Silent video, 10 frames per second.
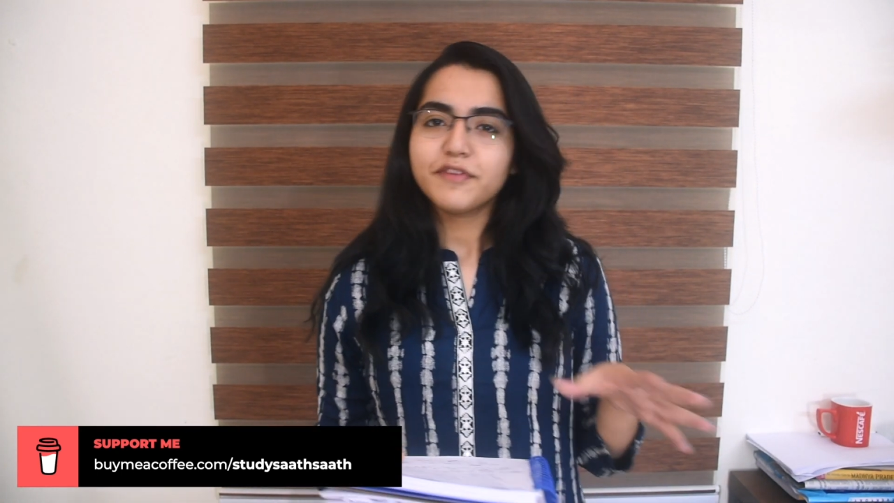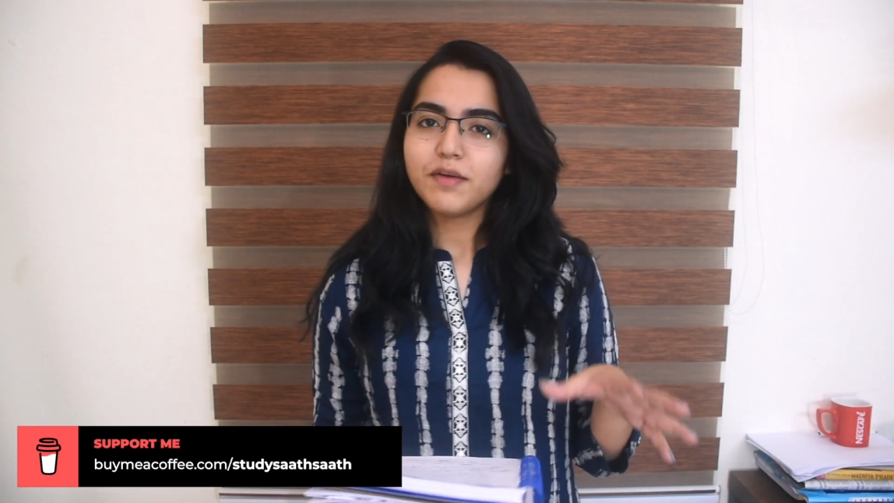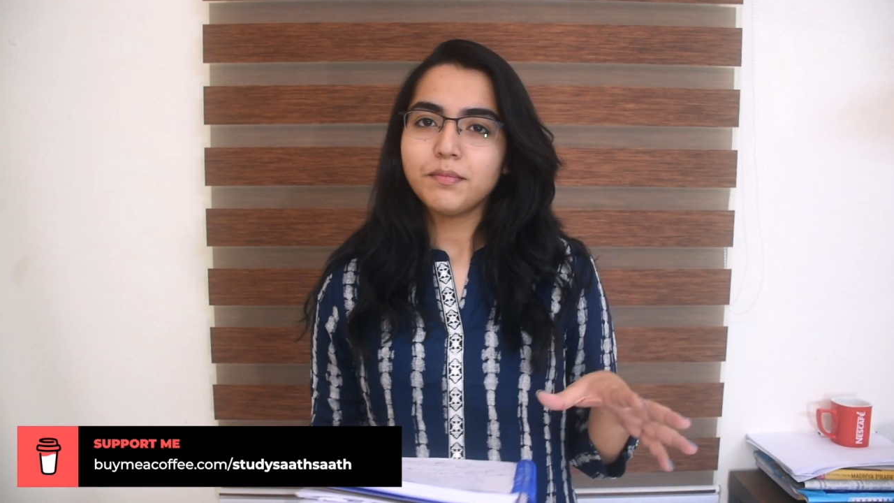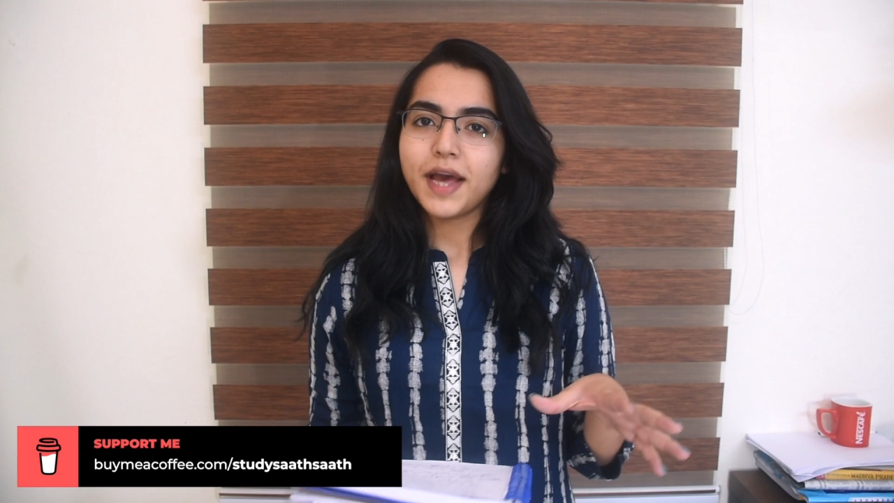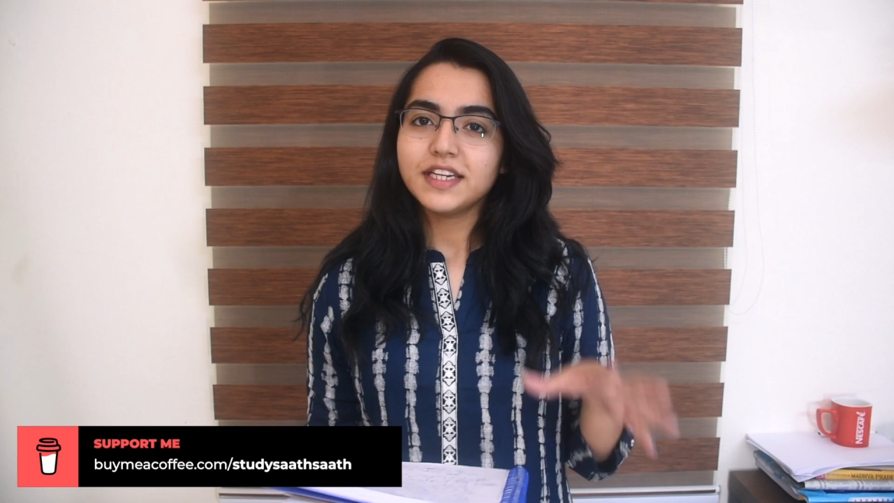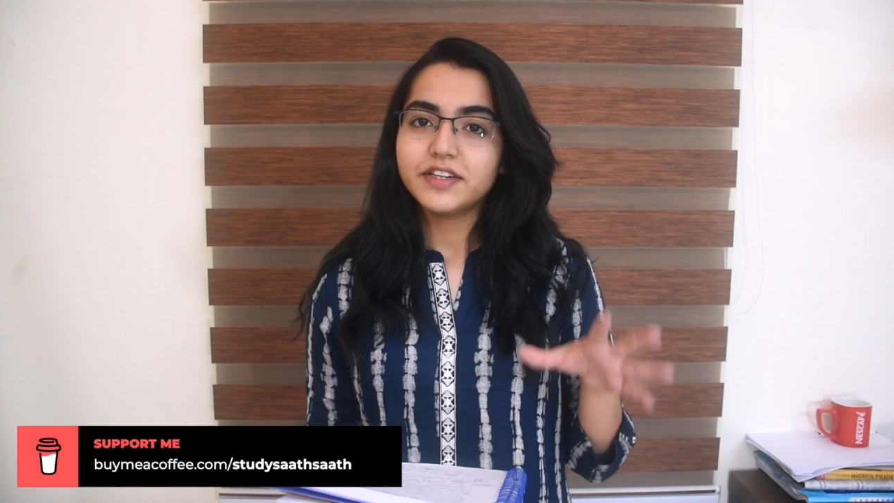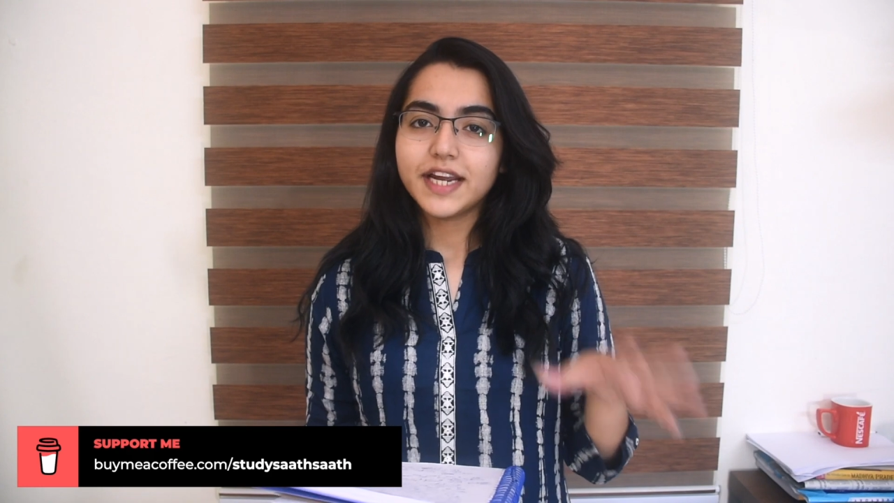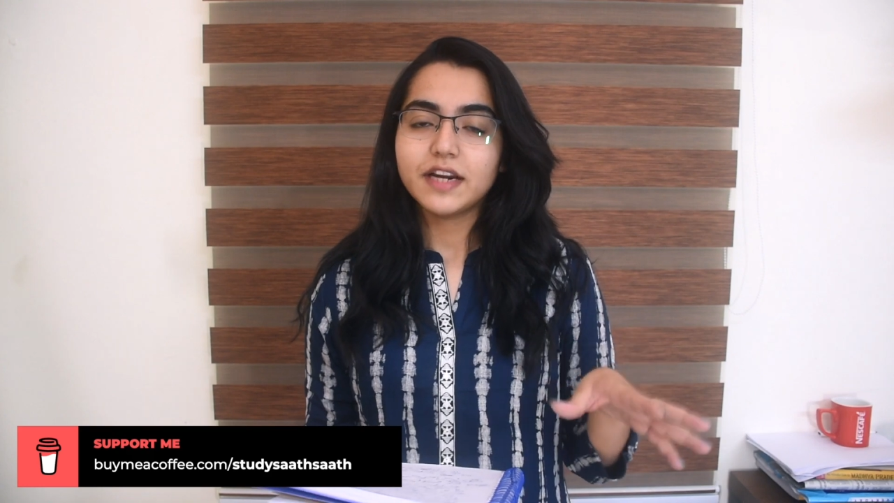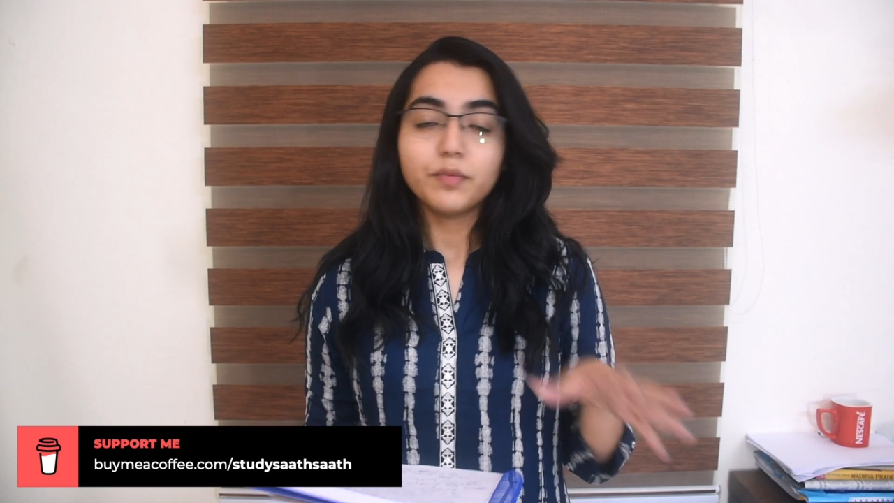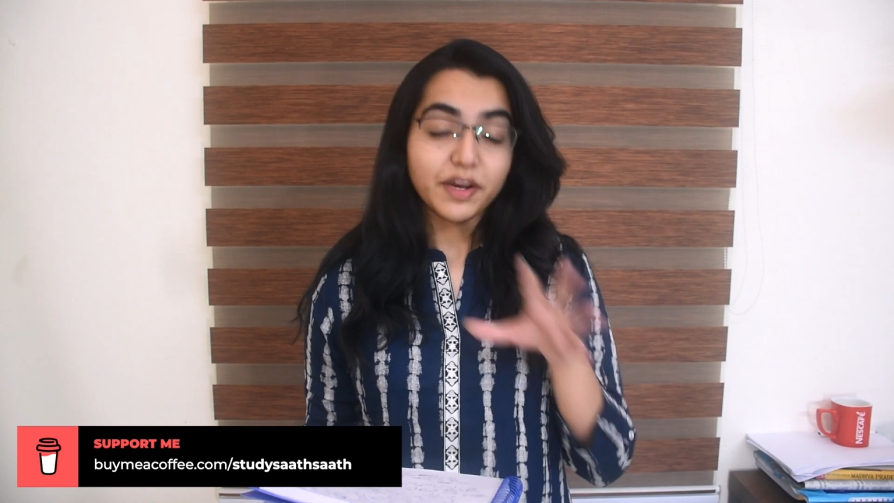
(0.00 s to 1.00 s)
come
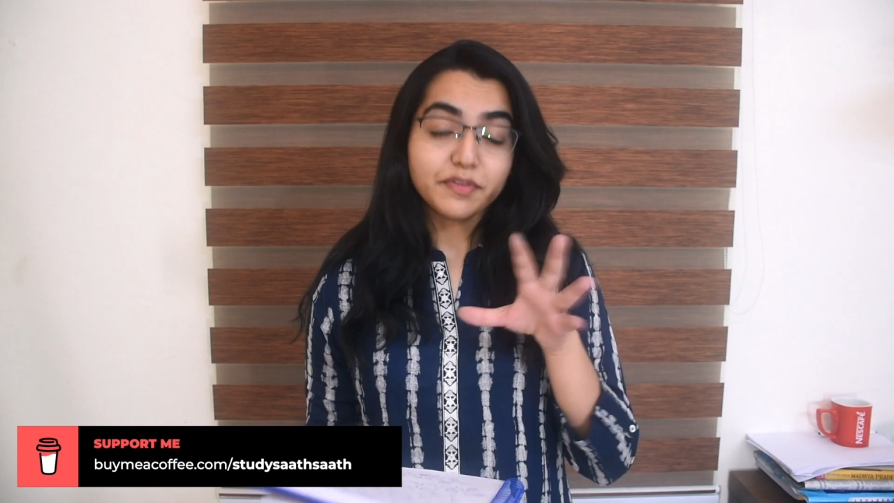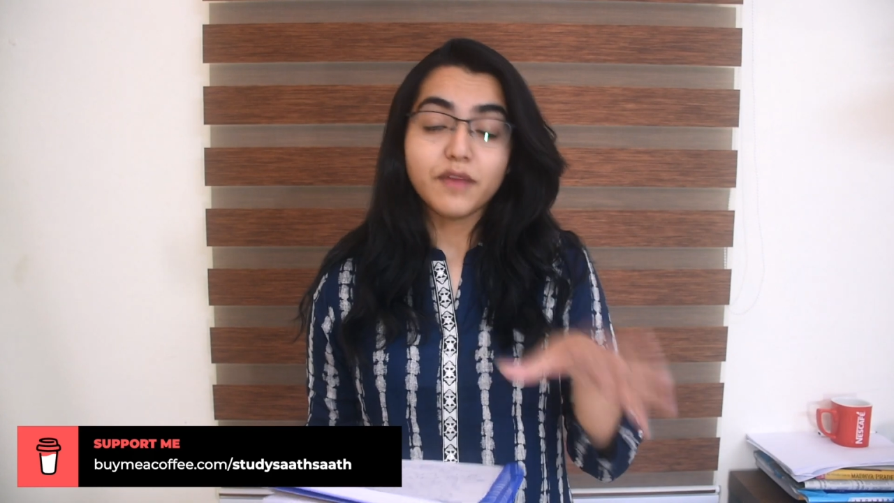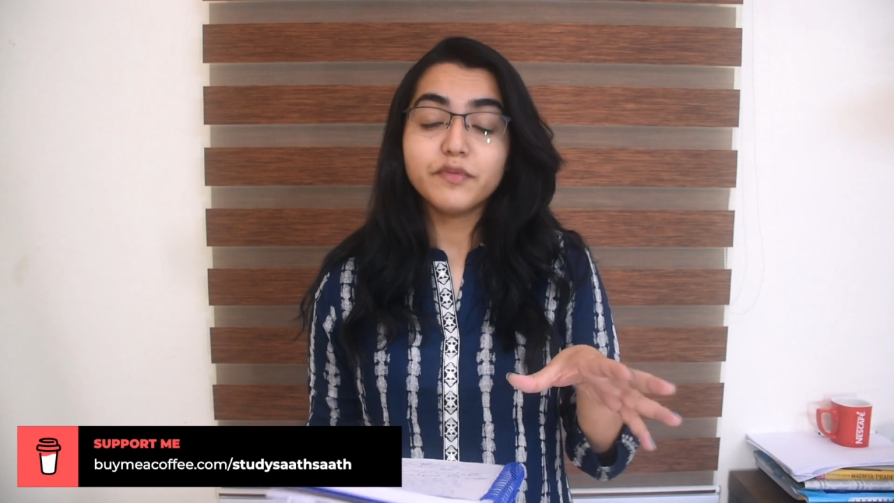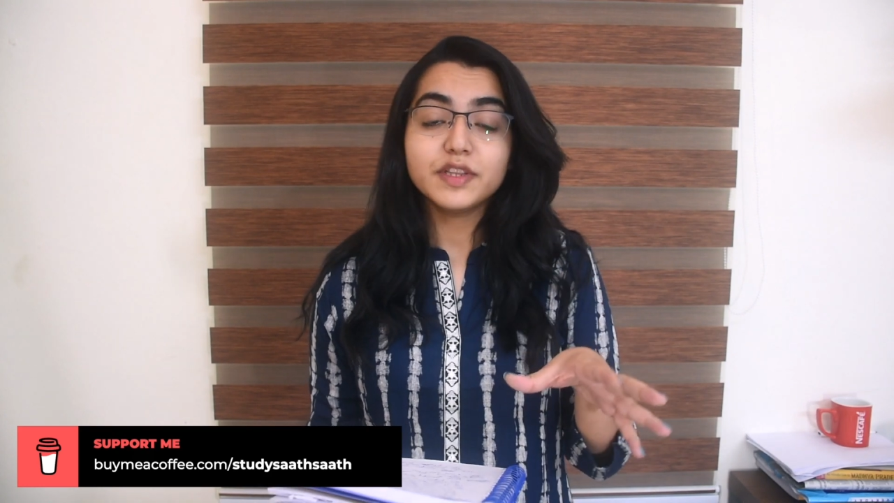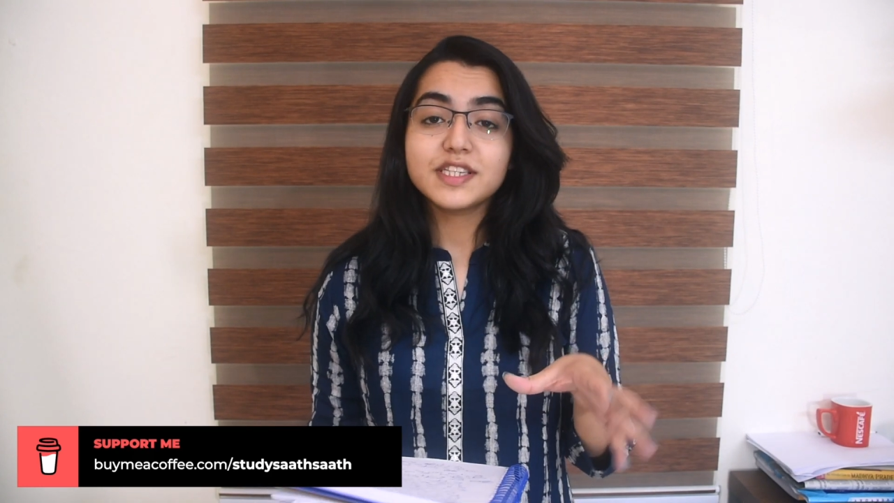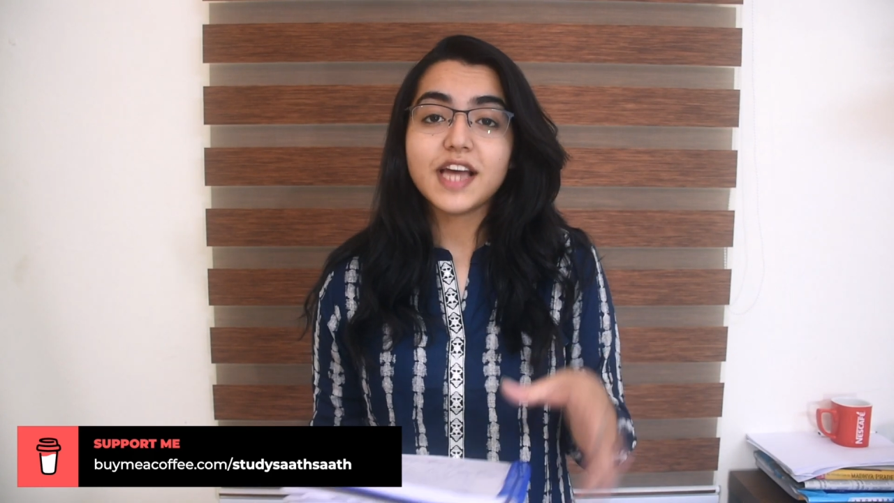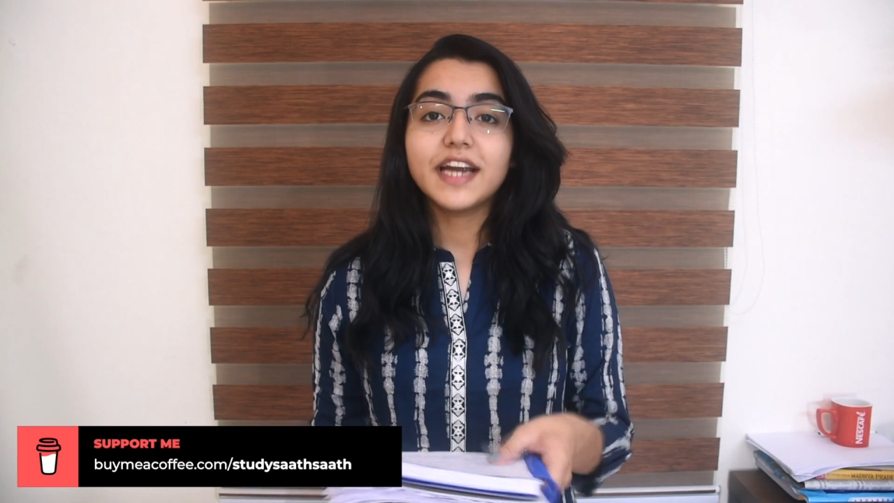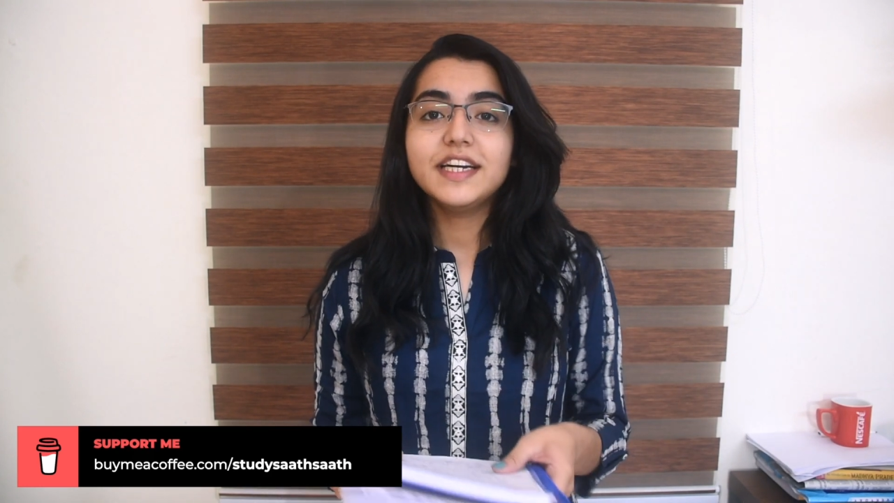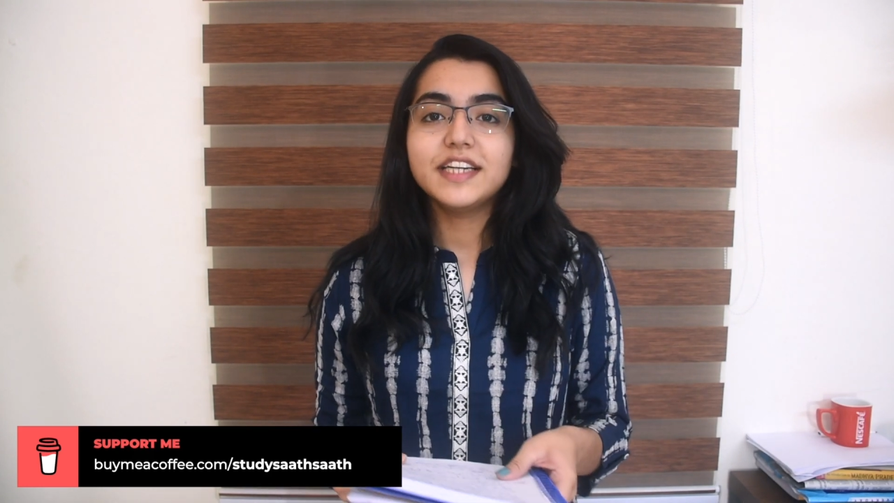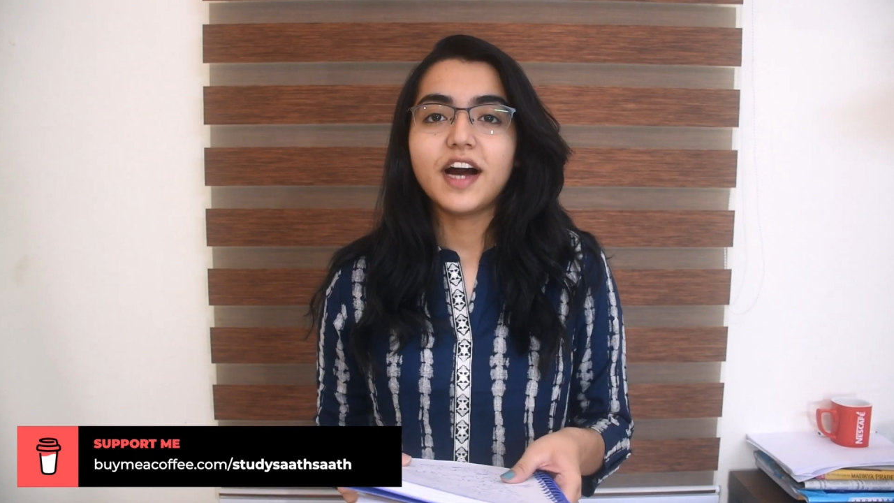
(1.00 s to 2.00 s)
with this
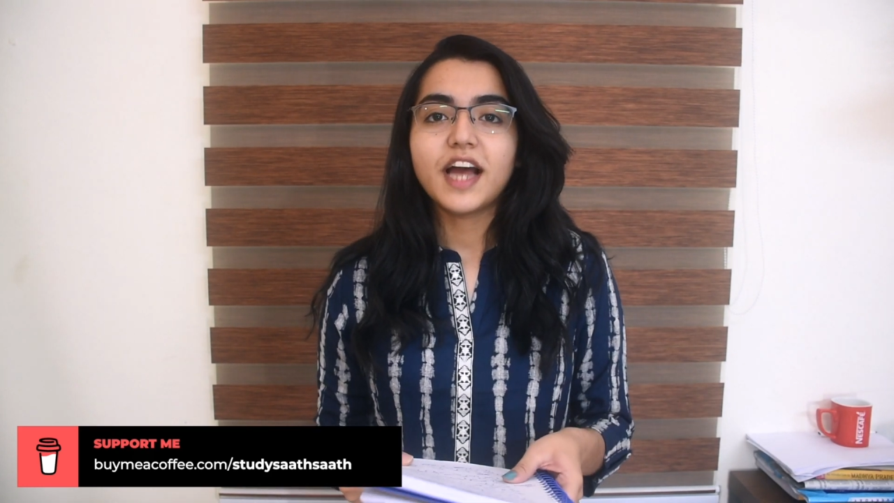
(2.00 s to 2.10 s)
idea